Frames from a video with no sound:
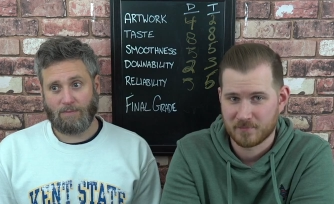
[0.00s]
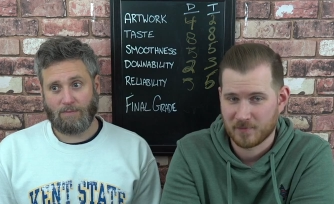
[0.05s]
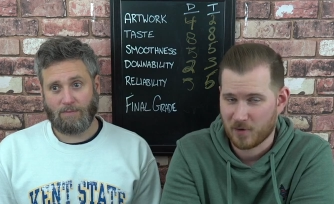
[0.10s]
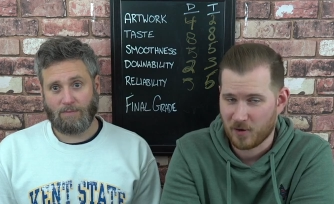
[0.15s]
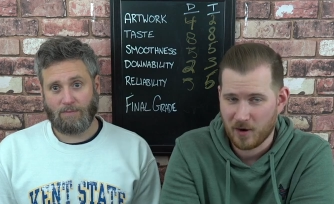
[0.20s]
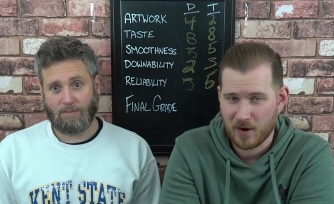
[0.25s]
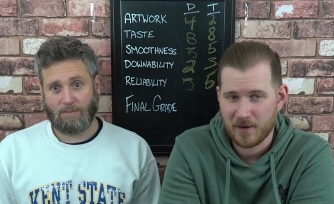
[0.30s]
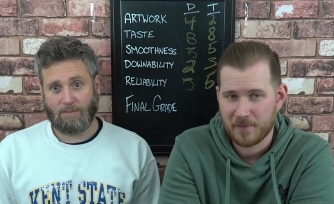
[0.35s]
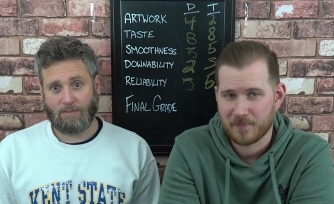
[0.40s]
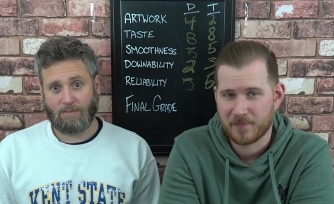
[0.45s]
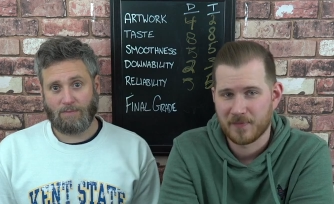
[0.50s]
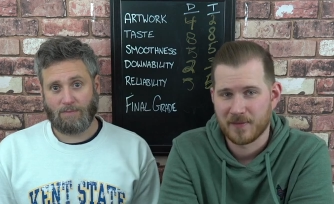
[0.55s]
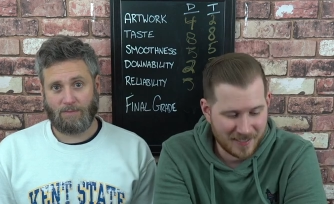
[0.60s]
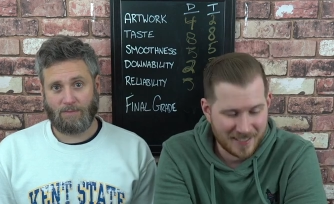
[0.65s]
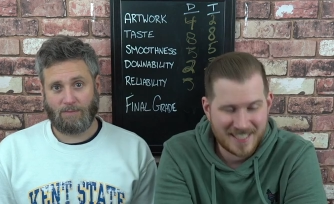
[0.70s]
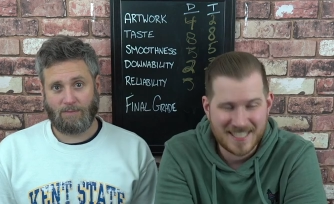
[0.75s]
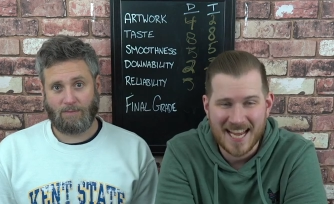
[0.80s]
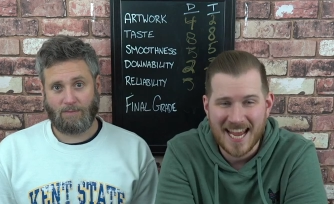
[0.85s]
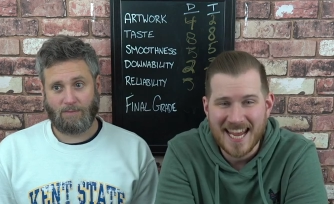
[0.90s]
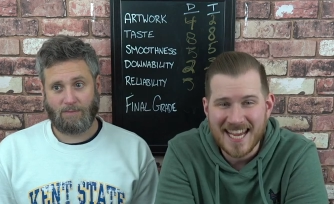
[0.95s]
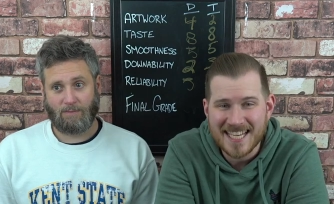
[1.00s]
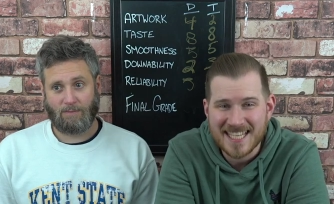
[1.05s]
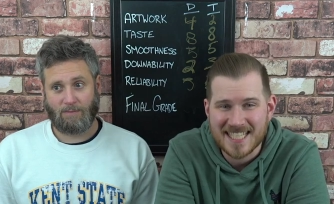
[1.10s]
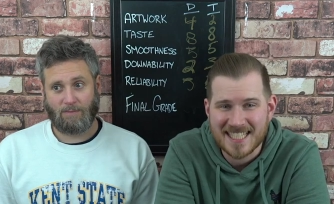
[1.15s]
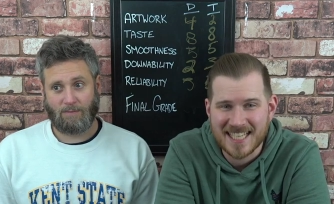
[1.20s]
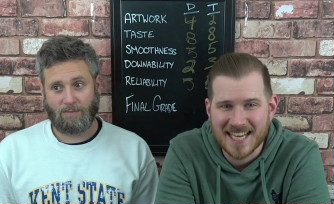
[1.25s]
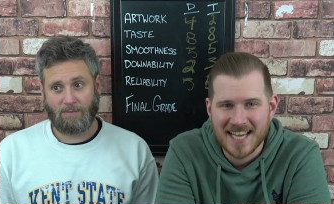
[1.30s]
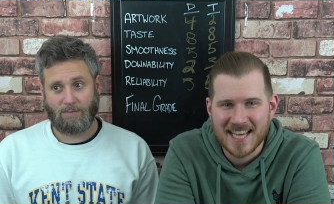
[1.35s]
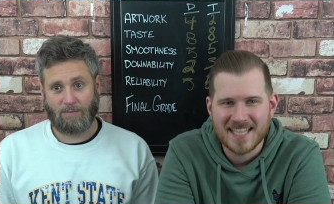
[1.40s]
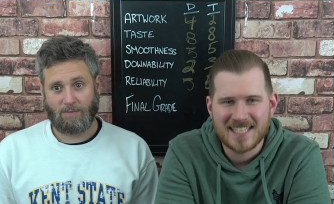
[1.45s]
Speaker 1: Great. It
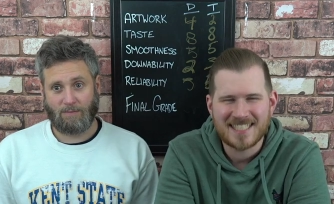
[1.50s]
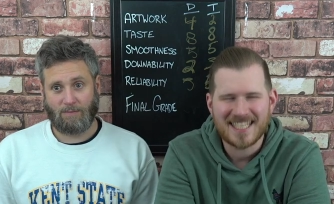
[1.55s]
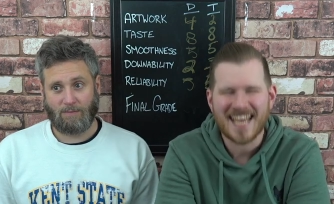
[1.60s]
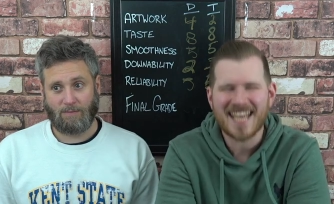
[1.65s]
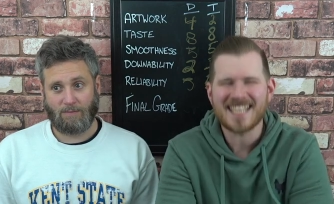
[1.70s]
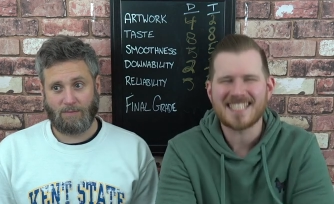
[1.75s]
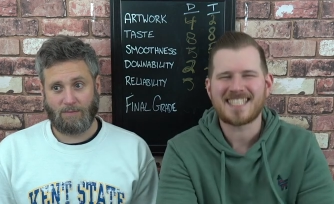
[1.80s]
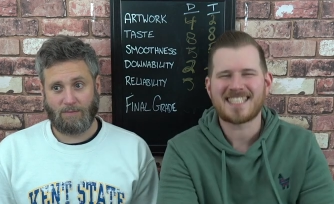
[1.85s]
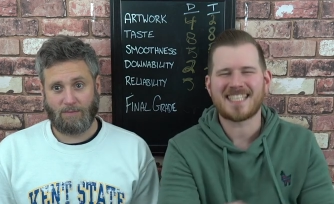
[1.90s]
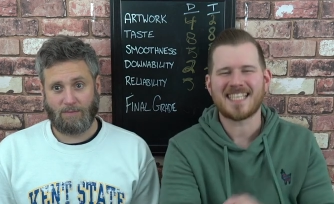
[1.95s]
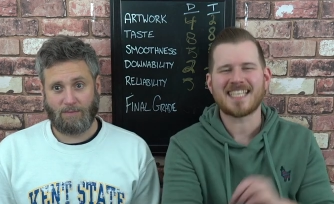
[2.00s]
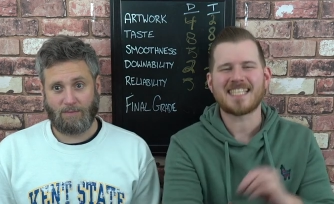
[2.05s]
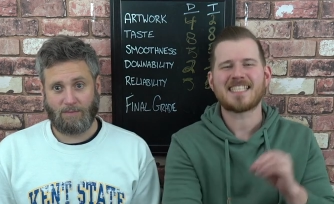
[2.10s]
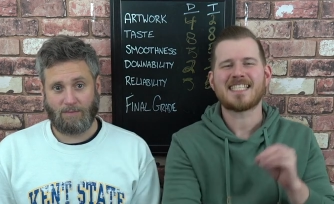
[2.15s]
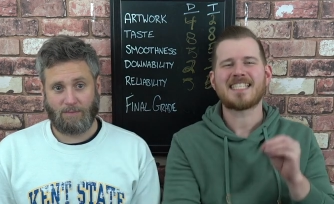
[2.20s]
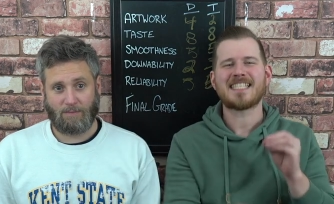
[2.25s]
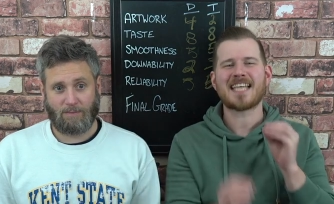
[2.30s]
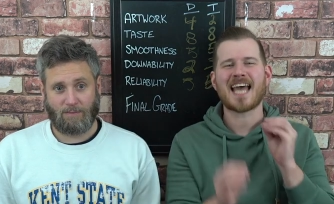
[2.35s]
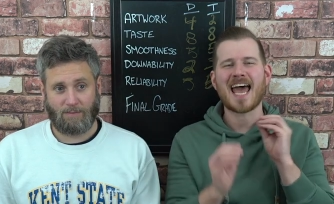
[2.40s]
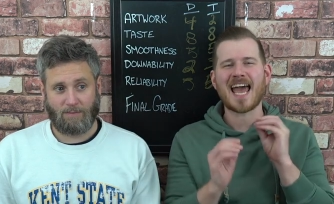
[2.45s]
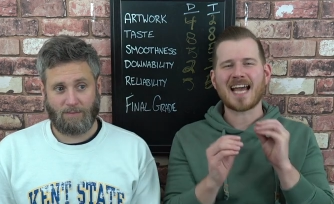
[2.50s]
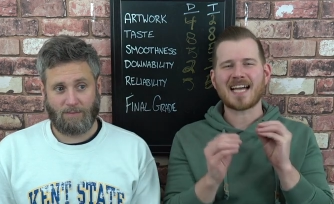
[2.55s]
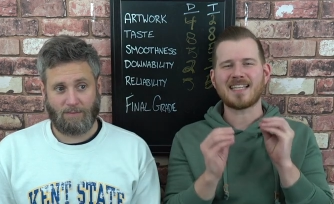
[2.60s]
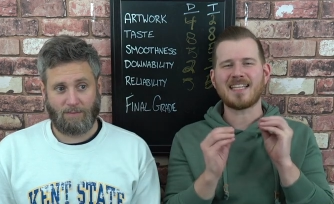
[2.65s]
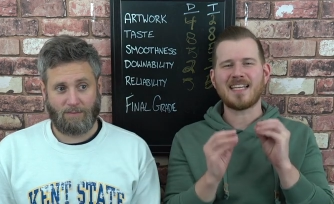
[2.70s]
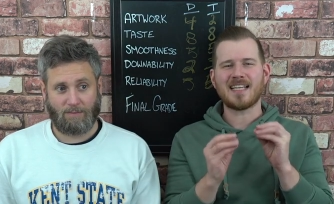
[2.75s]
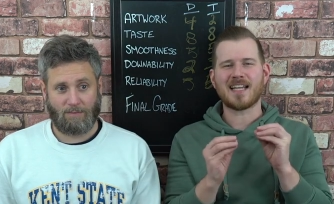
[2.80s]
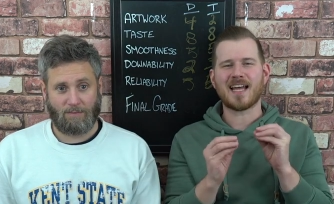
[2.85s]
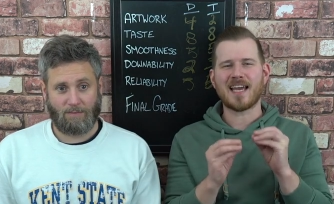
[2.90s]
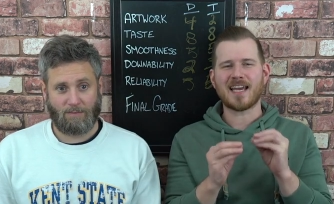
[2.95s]
tastes, tastes
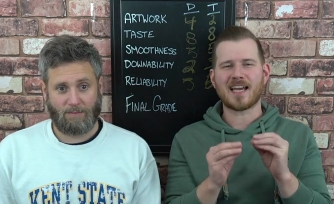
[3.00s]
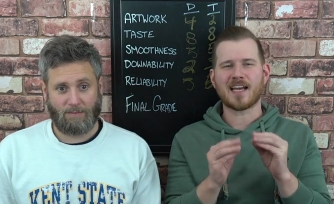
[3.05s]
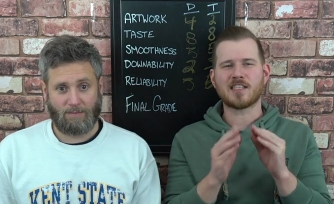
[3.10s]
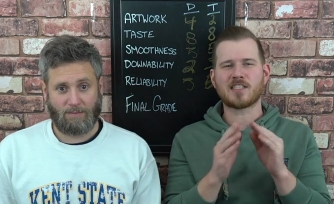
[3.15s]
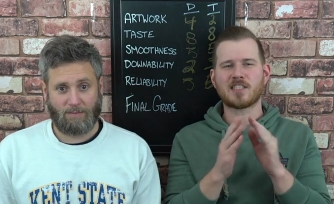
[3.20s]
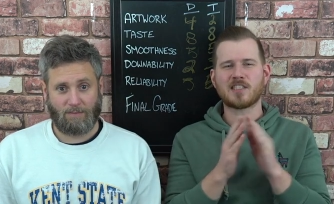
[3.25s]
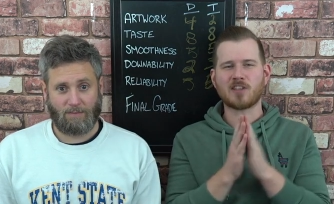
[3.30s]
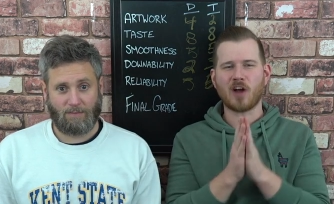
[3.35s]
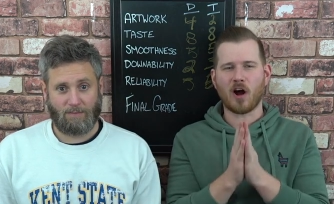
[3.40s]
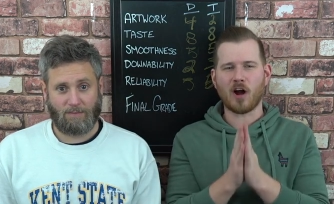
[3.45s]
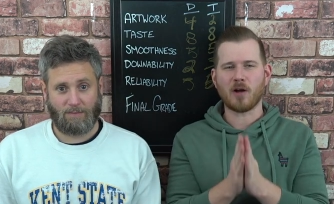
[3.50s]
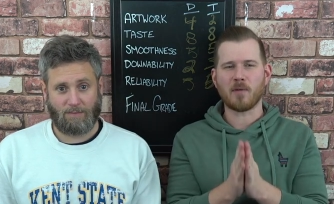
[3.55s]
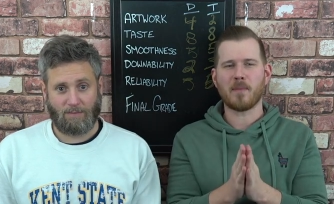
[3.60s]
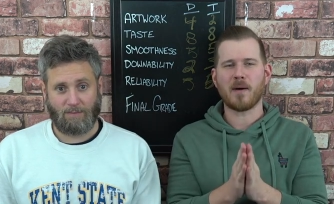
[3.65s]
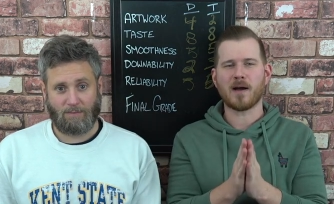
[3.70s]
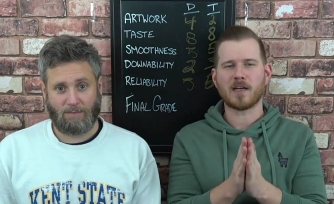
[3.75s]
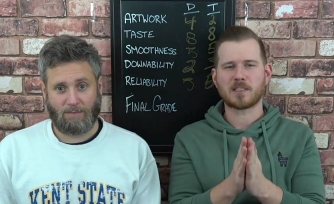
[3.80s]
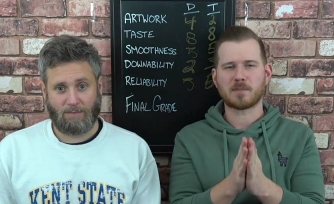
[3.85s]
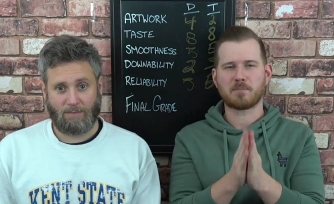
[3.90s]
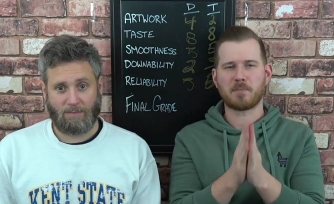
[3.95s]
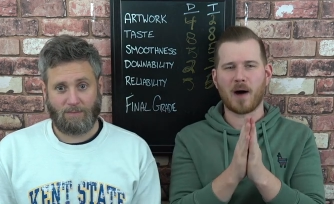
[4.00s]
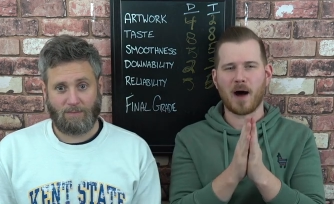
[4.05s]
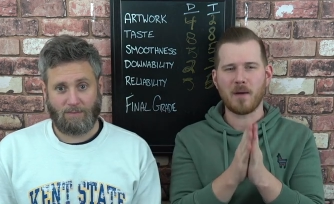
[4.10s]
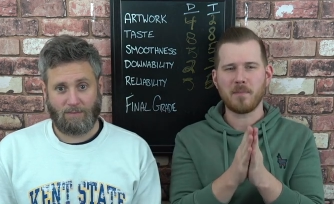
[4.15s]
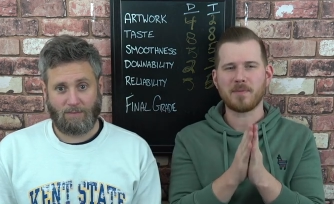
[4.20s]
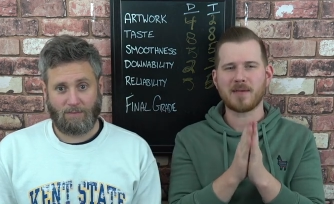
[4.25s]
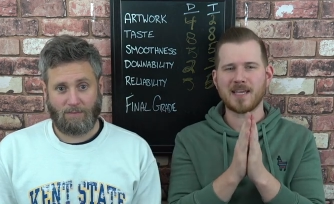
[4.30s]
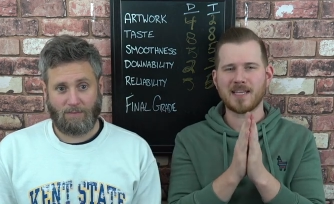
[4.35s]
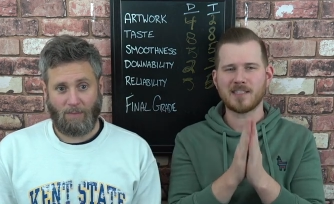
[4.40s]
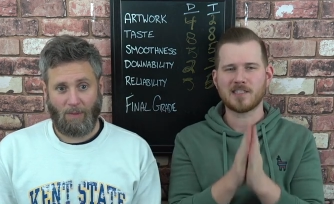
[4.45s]
exactly like a Starbucks
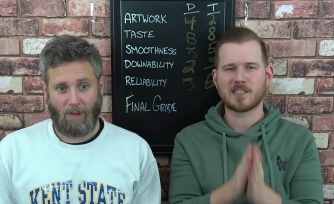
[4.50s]
pumpkin